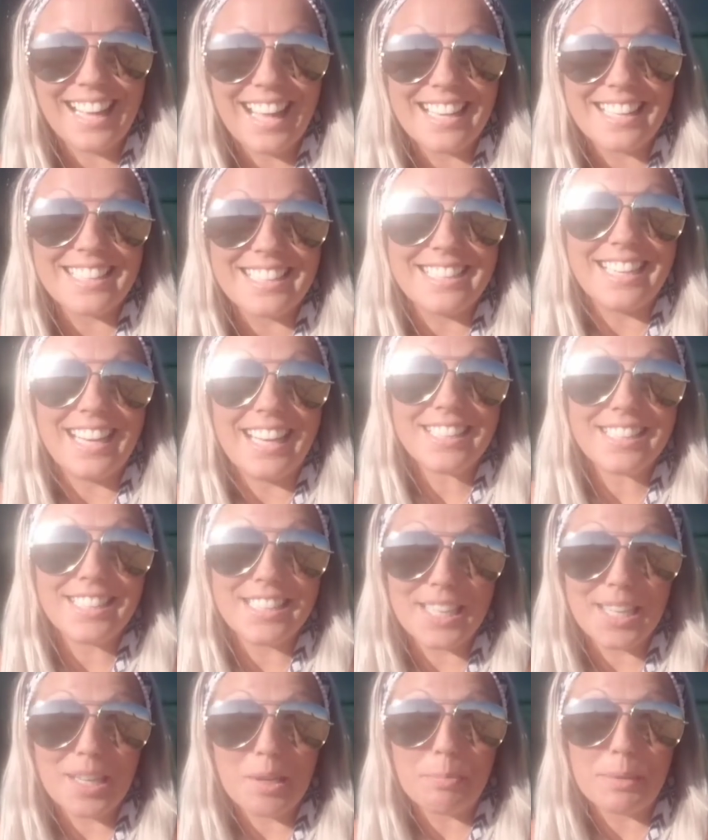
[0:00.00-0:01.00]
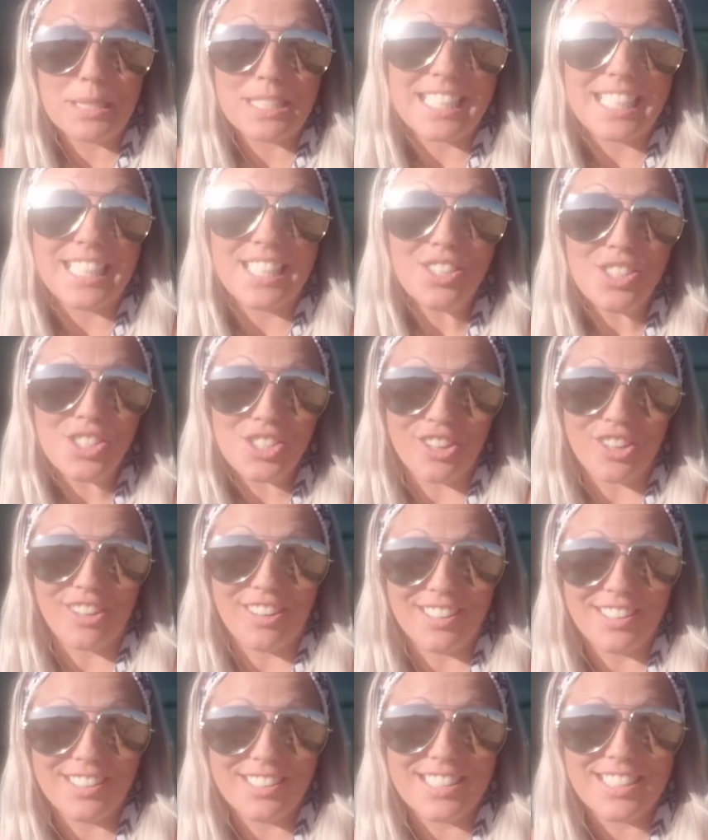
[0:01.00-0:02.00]
next up is
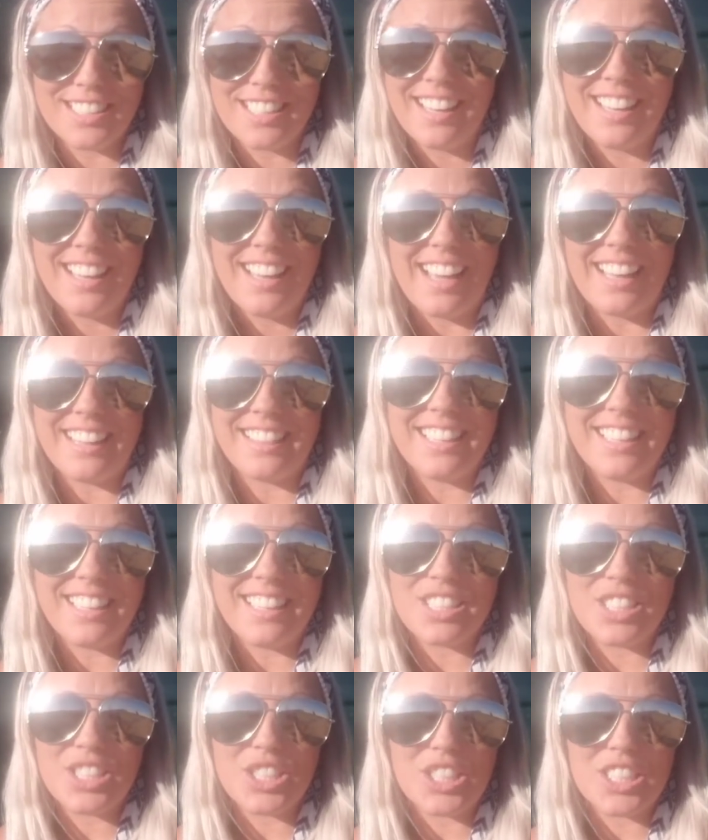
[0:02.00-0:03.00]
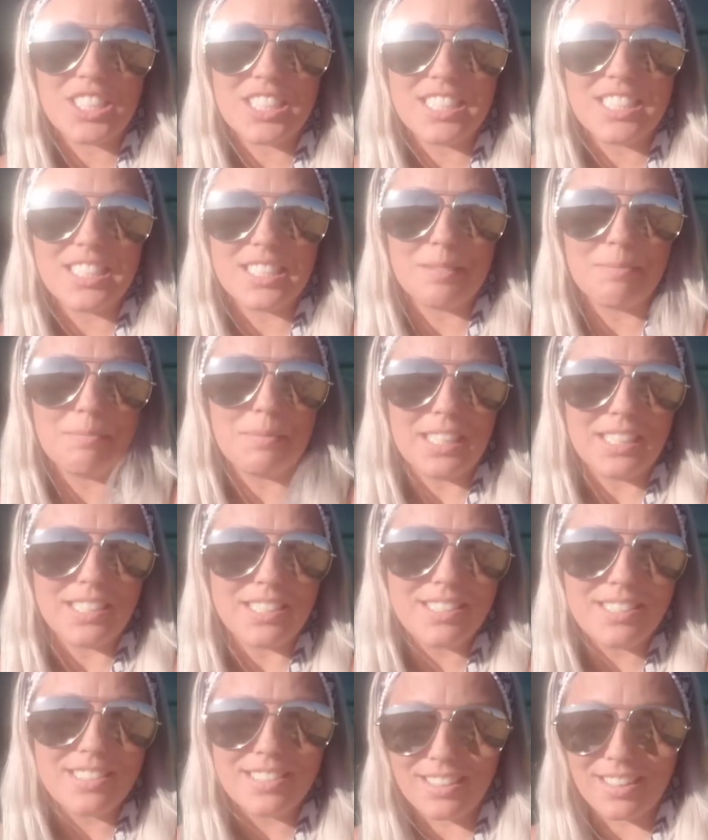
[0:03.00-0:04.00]
insurance. I think insurance is a
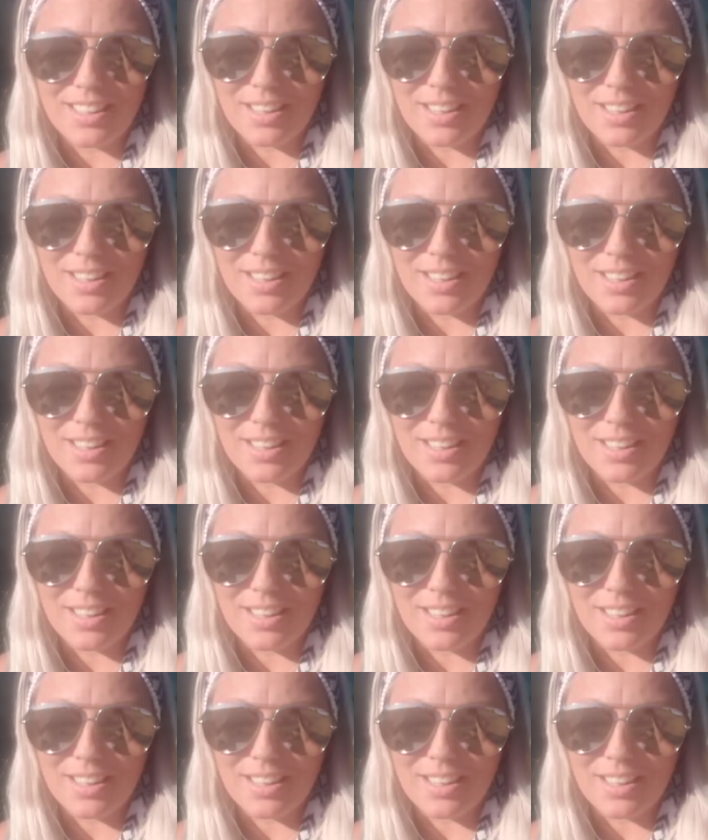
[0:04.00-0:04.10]
must.